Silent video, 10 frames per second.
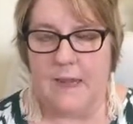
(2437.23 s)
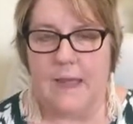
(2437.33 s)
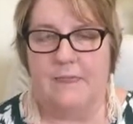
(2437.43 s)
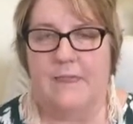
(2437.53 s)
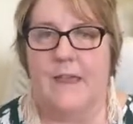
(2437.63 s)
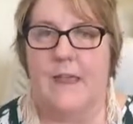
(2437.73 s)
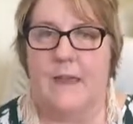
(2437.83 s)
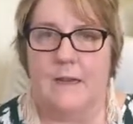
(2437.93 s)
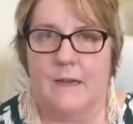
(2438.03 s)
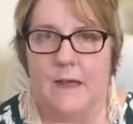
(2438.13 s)
And
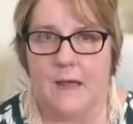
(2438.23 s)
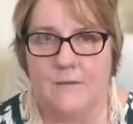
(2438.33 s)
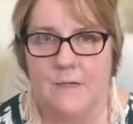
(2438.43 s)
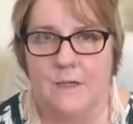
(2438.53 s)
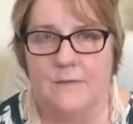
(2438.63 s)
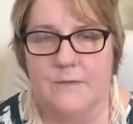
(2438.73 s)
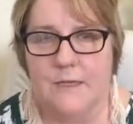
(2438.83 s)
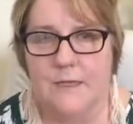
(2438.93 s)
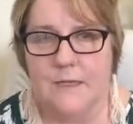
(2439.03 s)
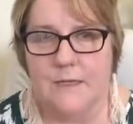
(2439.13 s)
then after you've
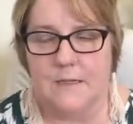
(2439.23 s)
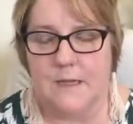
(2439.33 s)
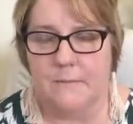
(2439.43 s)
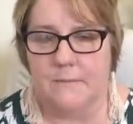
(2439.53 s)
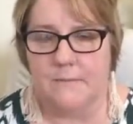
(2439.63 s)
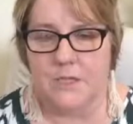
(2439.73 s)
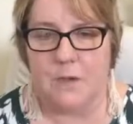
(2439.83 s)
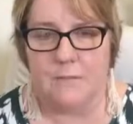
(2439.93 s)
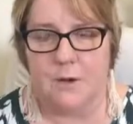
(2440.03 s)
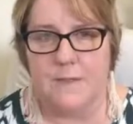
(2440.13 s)
done
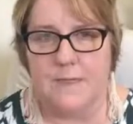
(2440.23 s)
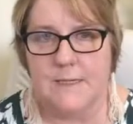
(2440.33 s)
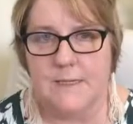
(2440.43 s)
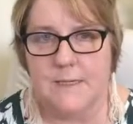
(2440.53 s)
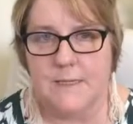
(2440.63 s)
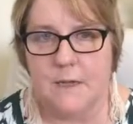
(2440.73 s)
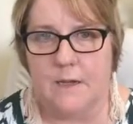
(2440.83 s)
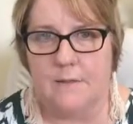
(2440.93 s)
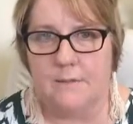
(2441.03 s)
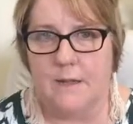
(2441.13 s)
that processing
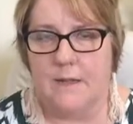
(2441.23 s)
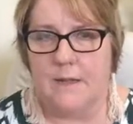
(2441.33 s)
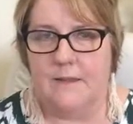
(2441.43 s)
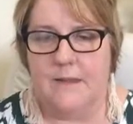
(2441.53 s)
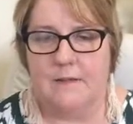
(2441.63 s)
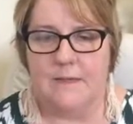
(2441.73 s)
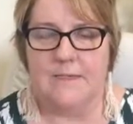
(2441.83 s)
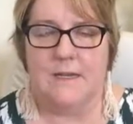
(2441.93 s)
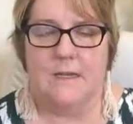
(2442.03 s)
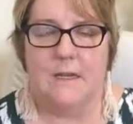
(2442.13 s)
time, there is
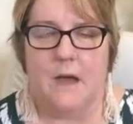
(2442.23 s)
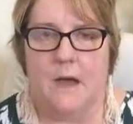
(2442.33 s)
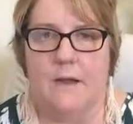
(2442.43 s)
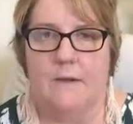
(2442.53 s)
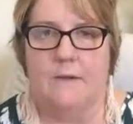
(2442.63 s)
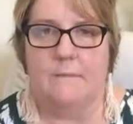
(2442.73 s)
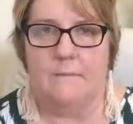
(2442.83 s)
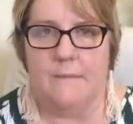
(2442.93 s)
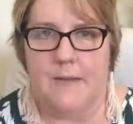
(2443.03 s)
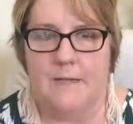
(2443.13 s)
a guided
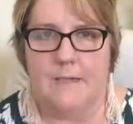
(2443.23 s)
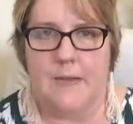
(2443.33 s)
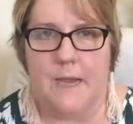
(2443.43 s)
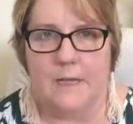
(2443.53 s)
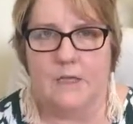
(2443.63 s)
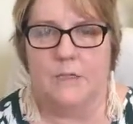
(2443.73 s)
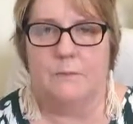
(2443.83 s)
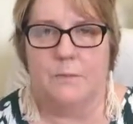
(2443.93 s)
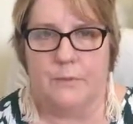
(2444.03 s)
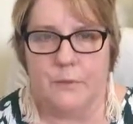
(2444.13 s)
meditation
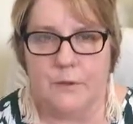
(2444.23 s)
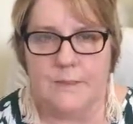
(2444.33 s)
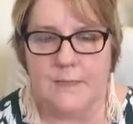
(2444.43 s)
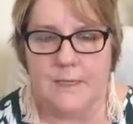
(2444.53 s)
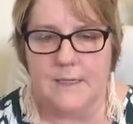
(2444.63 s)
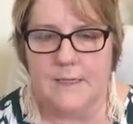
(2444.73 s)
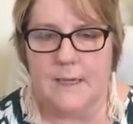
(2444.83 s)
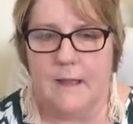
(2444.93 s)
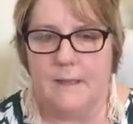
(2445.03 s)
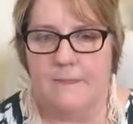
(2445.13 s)
process
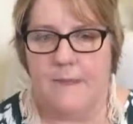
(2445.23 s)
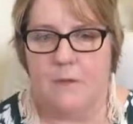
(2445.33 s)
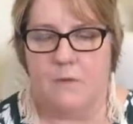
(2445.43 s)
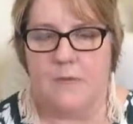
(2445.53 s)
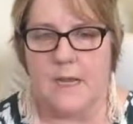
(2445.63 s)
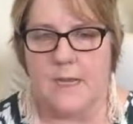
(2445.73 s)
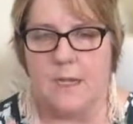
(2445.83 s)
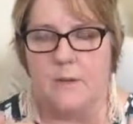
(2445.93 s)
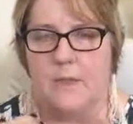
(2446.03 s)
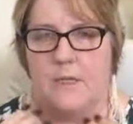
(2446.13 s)
that will take
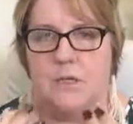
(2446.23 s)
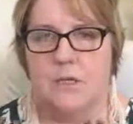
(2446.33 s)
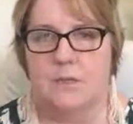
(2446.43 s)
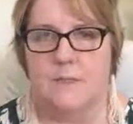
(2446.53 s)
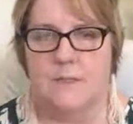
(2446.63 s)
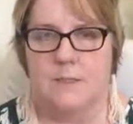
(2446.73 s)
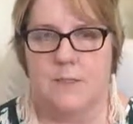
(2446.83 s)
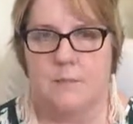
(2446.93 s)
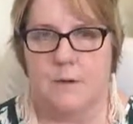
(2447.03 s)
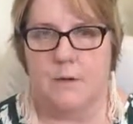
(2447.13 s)
you into your
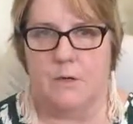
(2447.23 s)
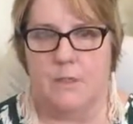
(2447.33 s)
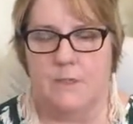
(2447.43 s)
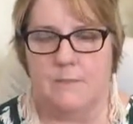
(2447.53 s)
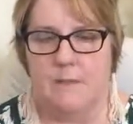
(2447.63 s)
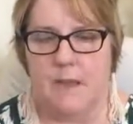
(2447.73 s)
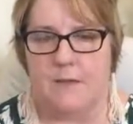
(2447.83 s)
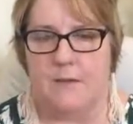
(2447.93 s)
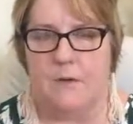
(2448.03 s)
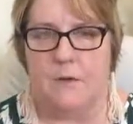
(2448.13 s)
superconscious
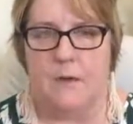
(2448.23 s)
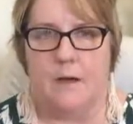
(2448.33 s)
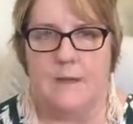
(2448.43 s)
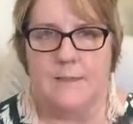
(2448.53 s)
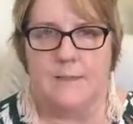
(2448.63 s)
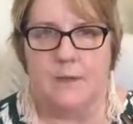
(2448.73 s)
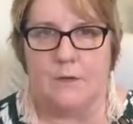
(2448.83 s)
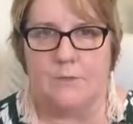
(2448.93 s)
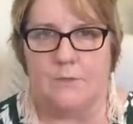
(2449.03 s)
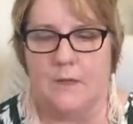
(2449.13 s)
mind and your higher self